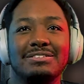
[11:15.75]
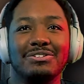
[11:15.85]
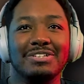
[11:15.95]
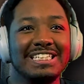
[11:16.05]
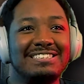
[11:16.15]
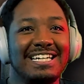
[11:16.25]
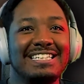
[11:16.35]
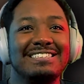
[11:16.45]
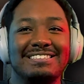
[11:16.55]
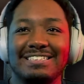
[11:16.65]
So at least they
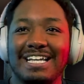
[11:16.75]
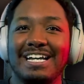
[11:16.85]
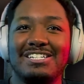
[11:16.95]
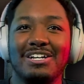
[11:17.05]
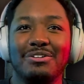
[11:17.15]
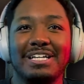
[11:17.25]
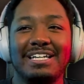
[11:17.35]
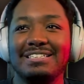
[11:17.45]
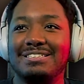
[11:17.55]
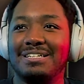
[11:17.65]
let us know that
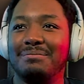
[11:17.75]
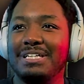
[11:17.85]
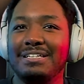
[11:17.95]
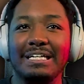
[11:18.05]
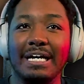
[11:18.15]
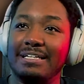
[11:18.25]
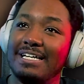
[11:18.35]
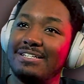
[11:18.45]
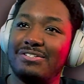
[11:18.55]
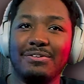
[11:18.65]
he's gonna be, I
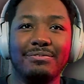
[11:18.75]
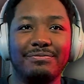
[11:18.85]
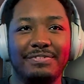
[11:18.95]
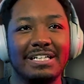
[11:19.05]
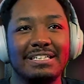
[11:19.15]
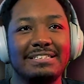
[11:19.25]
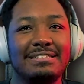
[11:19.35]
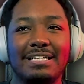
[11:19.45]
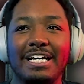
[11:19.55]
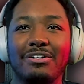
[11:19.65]
guess, a villain
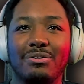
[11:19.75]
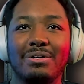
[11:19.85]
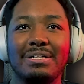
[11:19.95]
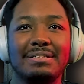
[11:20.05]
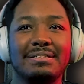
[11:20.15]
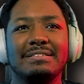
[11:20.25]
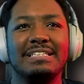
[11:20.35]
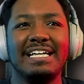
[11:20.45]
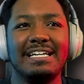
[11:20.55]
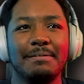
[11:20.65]
later on. Did
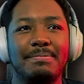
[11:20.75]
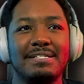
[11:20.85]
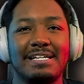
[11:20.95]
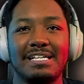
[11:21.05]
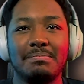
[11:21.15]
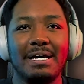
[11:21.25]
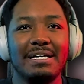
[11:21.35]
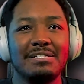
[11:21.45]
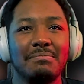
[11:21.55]
he get possessed by his